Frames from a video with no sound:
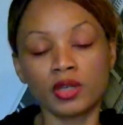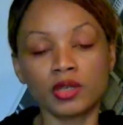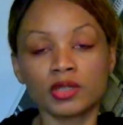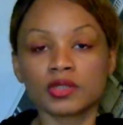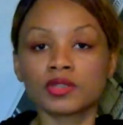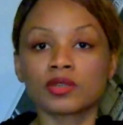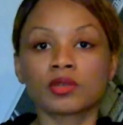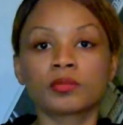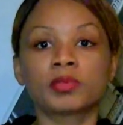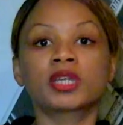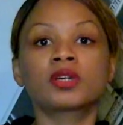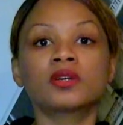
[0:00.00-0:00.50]

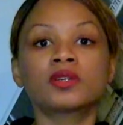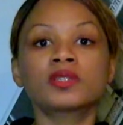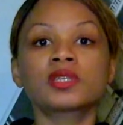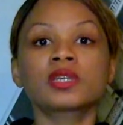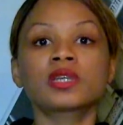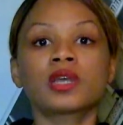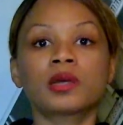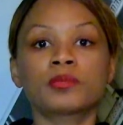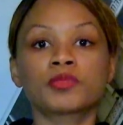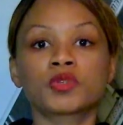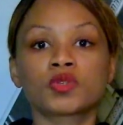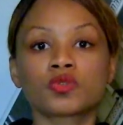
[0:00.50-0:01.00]
So because I
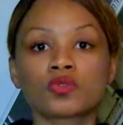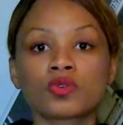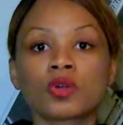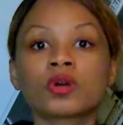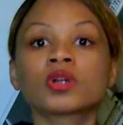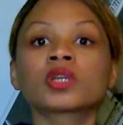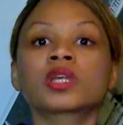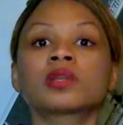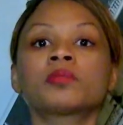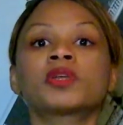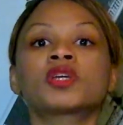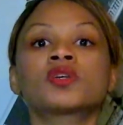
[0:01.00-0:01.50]
am
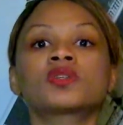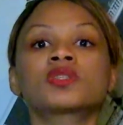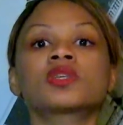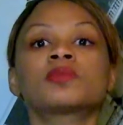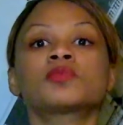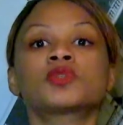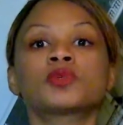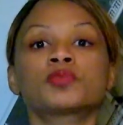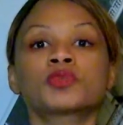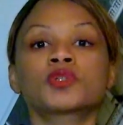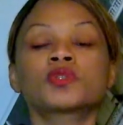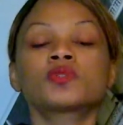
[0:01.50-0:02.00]
strong and because
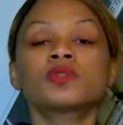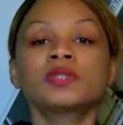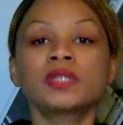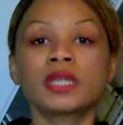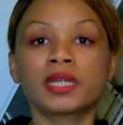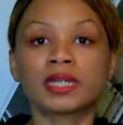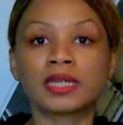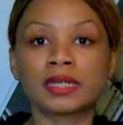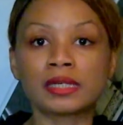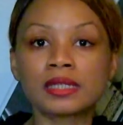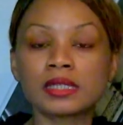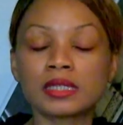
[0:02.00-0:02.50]
I'm supposed to
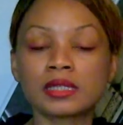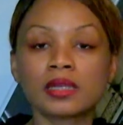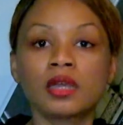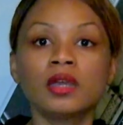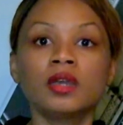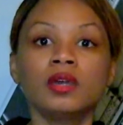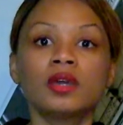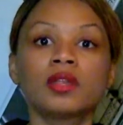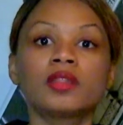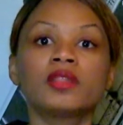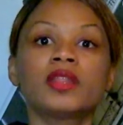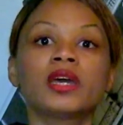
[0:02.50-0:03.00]
take it,
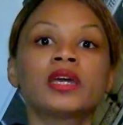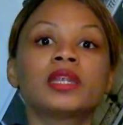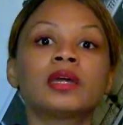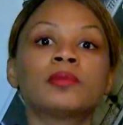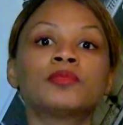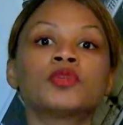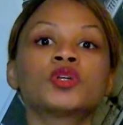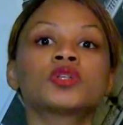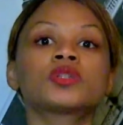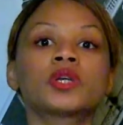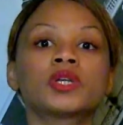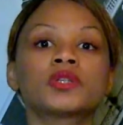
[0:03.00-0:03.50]
then I'm
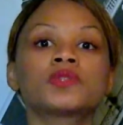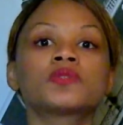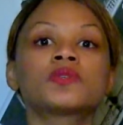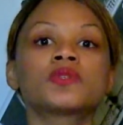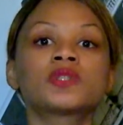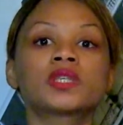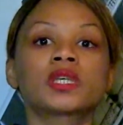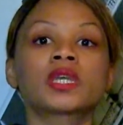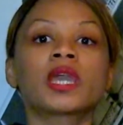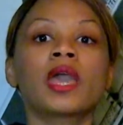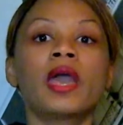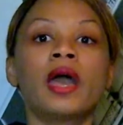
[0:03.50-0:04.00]
not going to
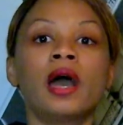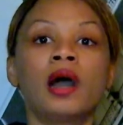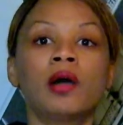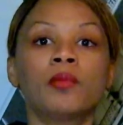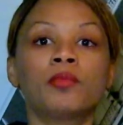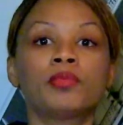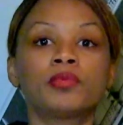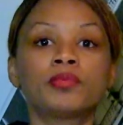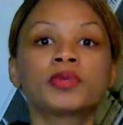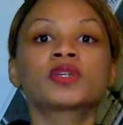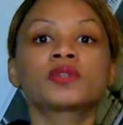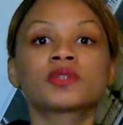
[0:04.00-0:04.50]
seek help
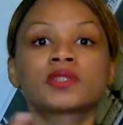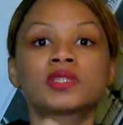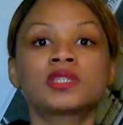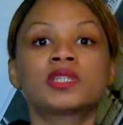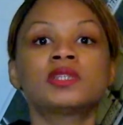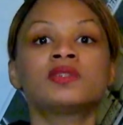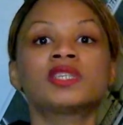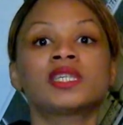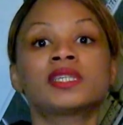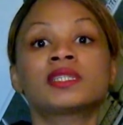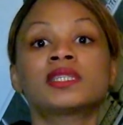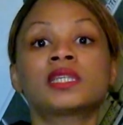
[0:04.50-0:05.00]
because
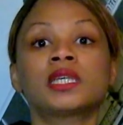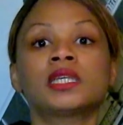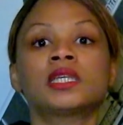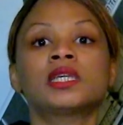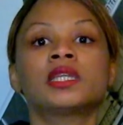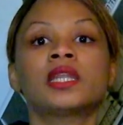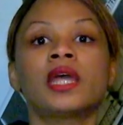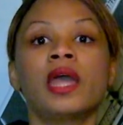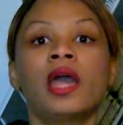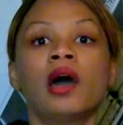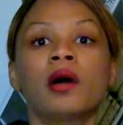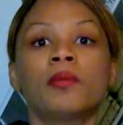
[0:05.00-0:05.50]

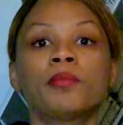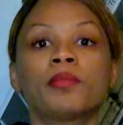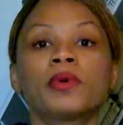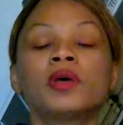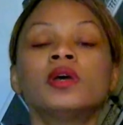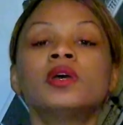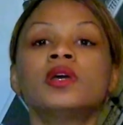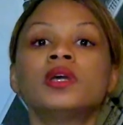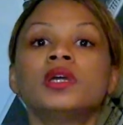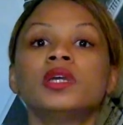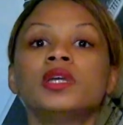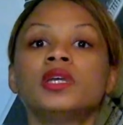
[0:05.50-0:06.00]
seeking help
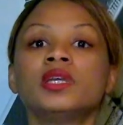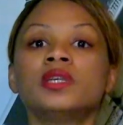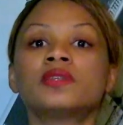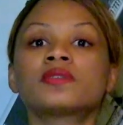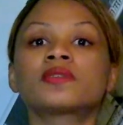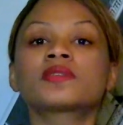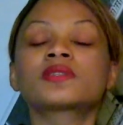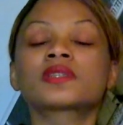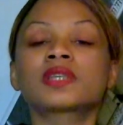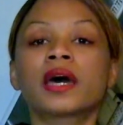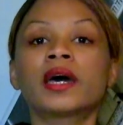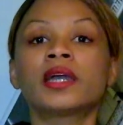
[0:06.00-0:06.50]
is
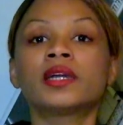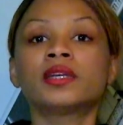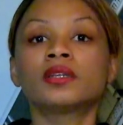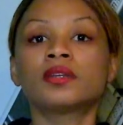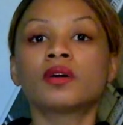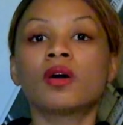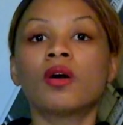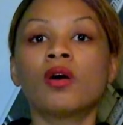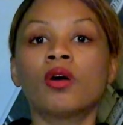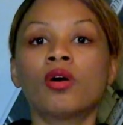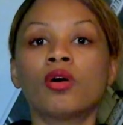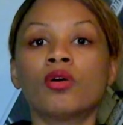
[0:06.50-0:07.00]
a
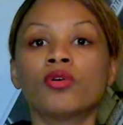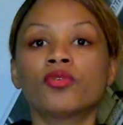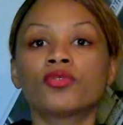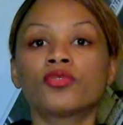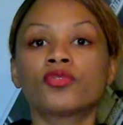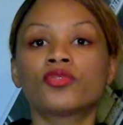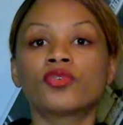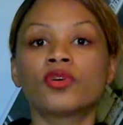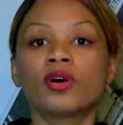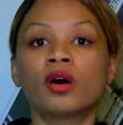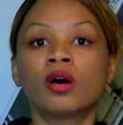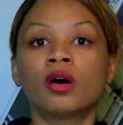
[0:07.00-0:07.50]
sign of,
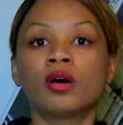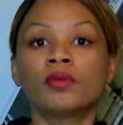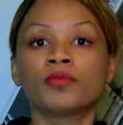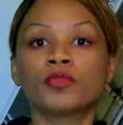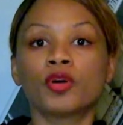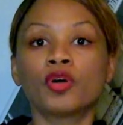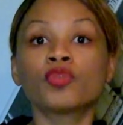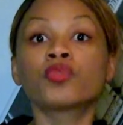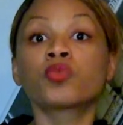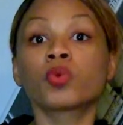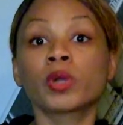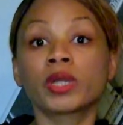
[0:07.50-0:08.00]
um,
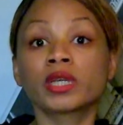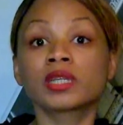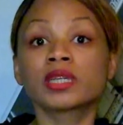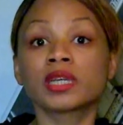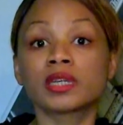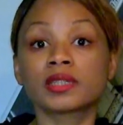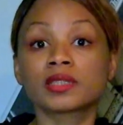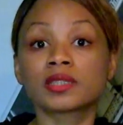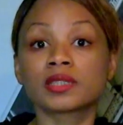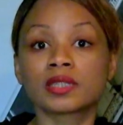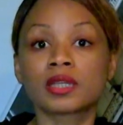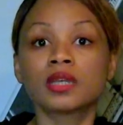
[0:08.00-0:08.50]
of
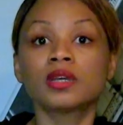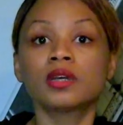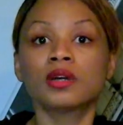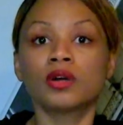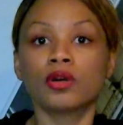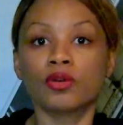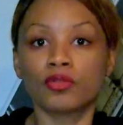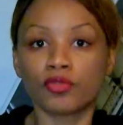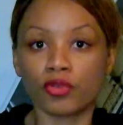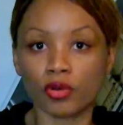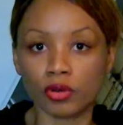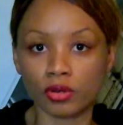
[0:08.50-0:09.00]
weakness
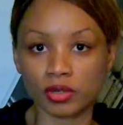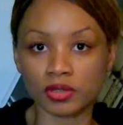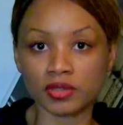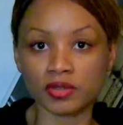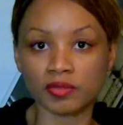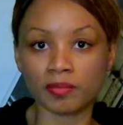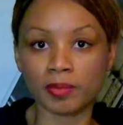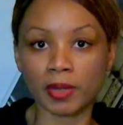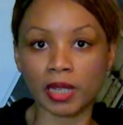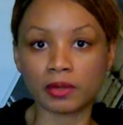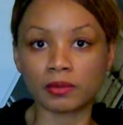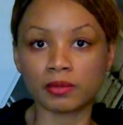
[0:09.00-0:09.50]
for a lot
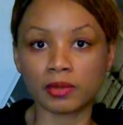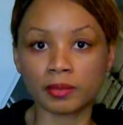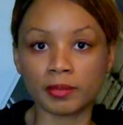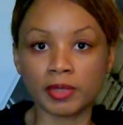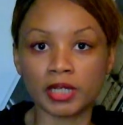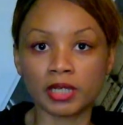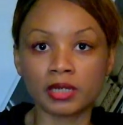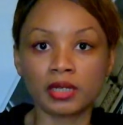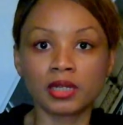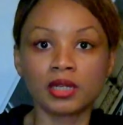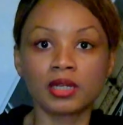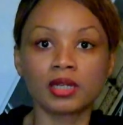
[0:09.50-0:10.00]
of black
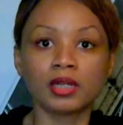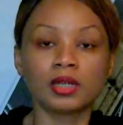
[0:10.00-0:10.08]
women.